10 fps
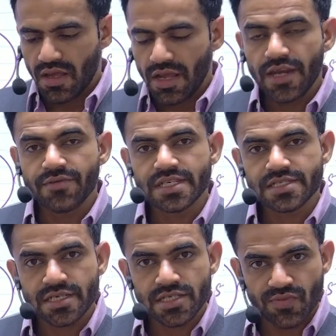
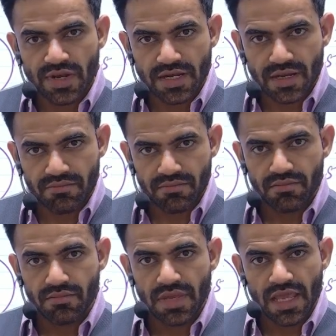investors will come.
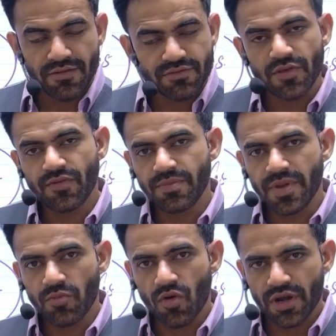If there will
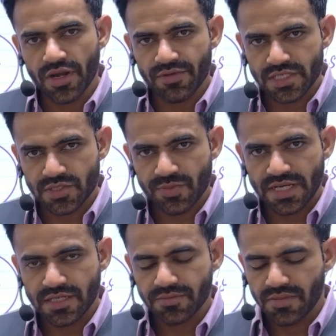be more
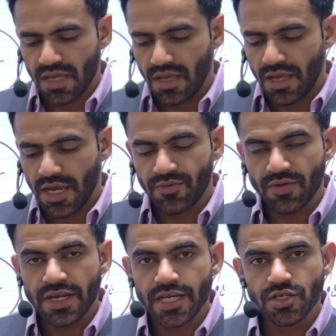investment, it
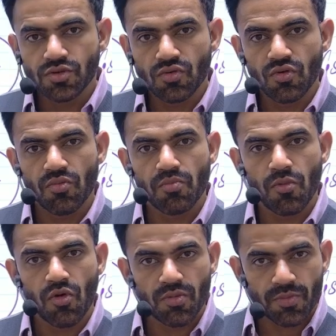will lead to
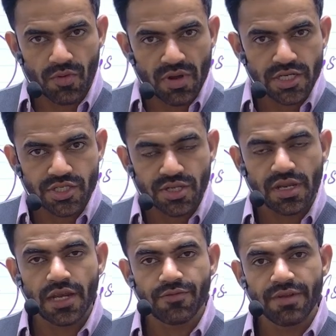more production,
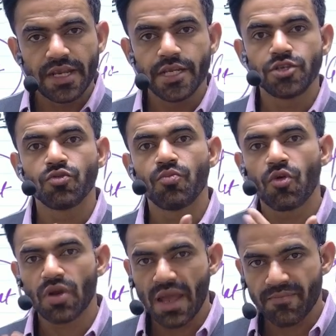it will lead to
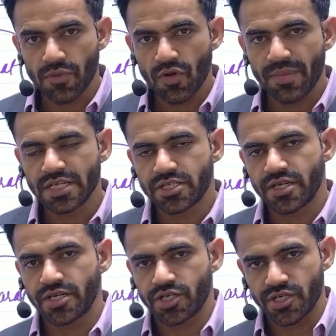more employment
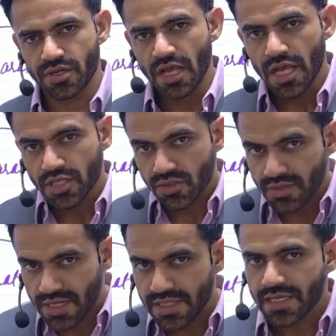generation. So
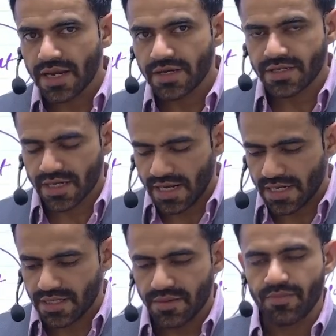things are
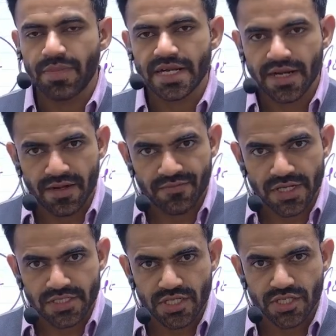interconnected. Better
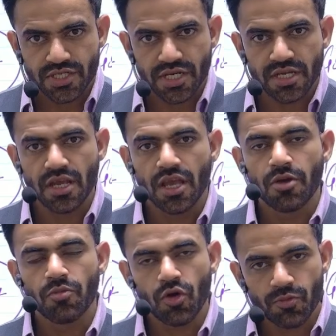infrastructure,
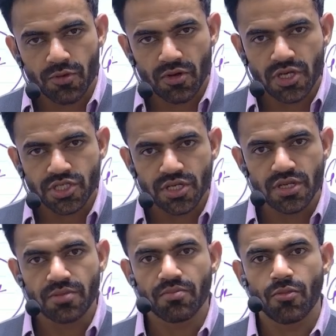more
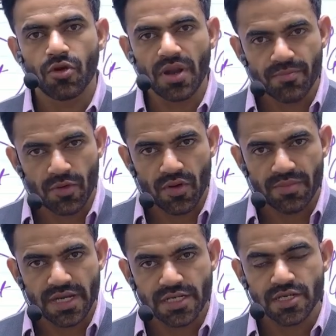production, more
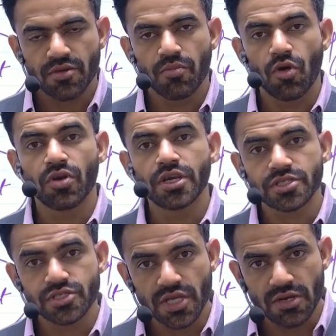employment, more
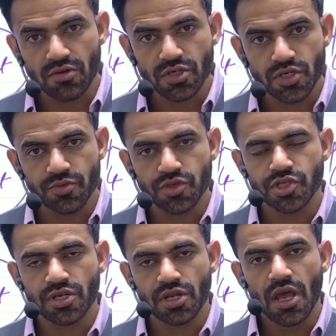industrial
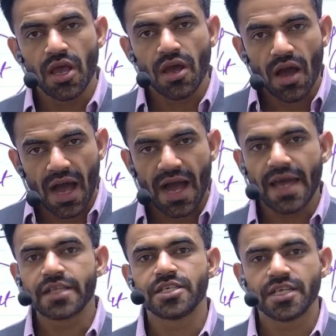contribution,
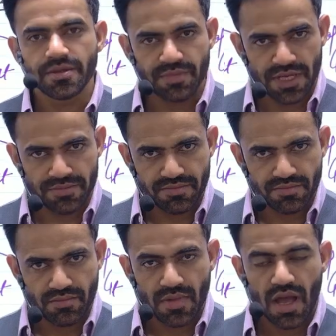higher GDP,
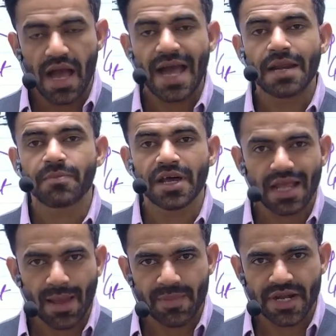higher per
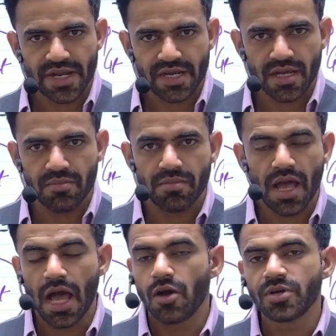capita income.
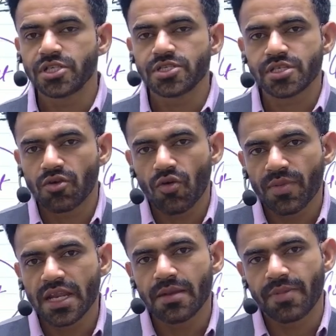How much is the
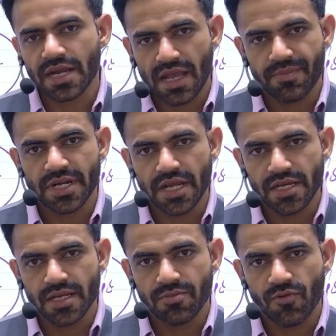nominal per capita
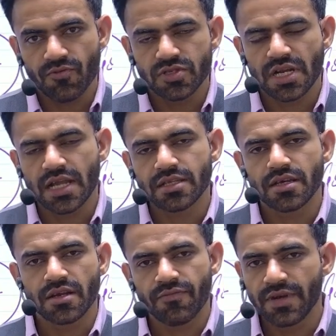income of Gujarat?
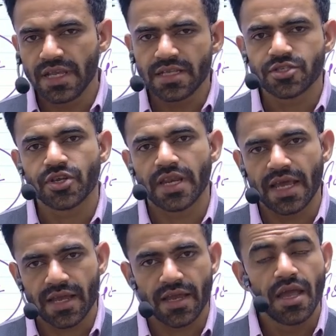Roughly 3
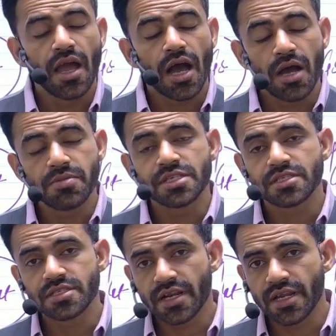lakh. How much
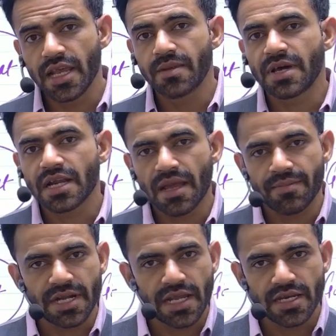is the real per
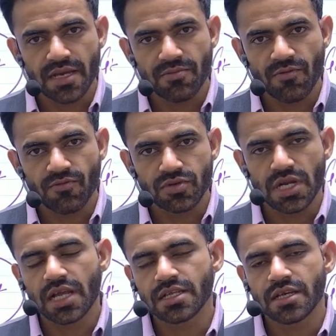capita income of
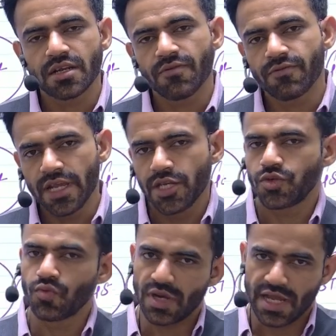Gujarat? Roughly
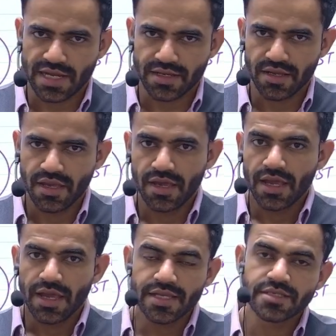2 lakh.
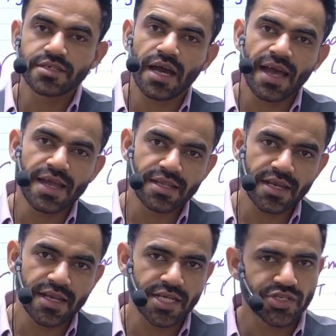Is it higher
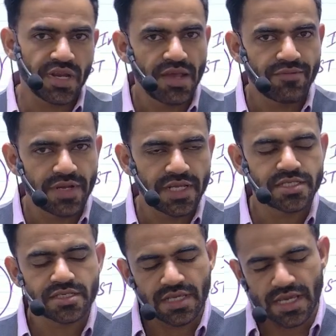than national average?
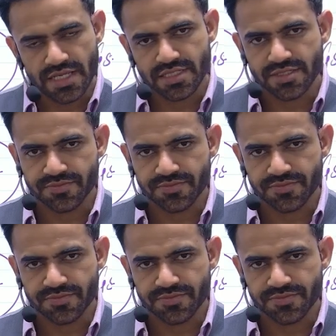Yes.